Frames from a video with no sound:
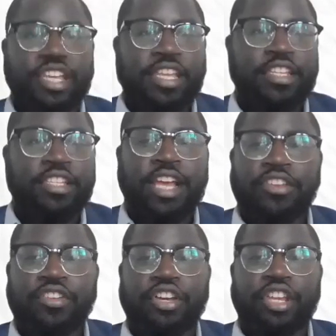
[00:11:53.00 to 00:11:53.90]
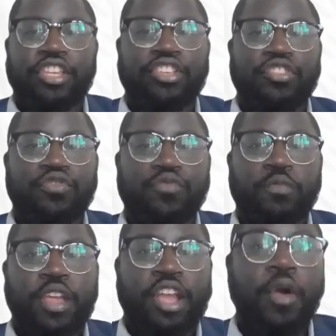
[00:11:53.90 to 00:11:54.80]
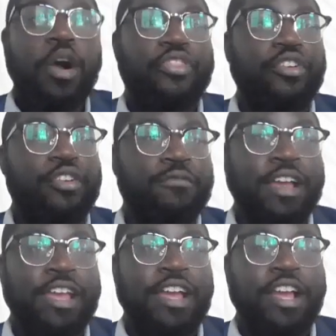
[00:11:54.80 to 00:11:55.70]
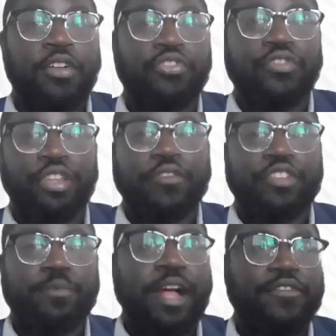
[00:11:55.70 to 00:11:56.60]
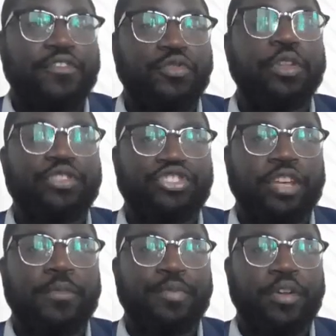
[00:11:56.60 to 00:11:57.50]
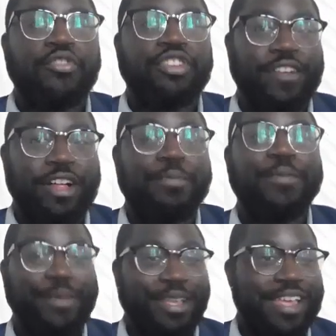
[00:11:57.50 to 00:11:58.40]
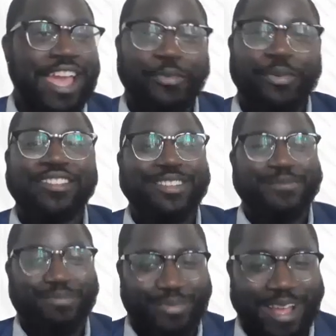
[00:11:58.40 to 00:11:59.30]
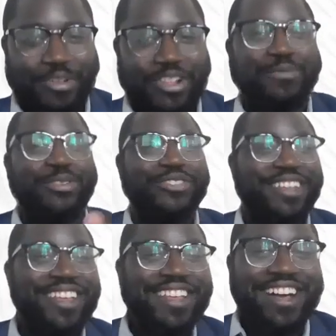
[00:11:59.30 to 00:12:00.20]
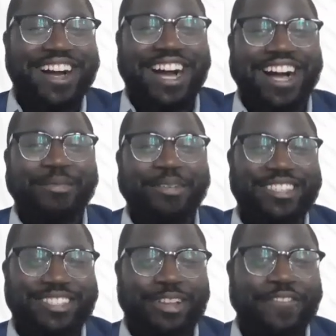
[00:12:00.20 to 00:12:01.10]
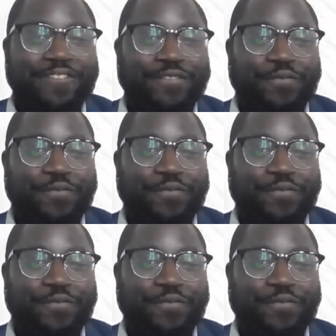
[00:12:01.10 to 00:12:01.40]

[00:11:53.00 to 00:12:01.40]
And Dr. Gooden, you co-authored, right, a culturally responsive school leadership approach developing equity-centered principles, consideration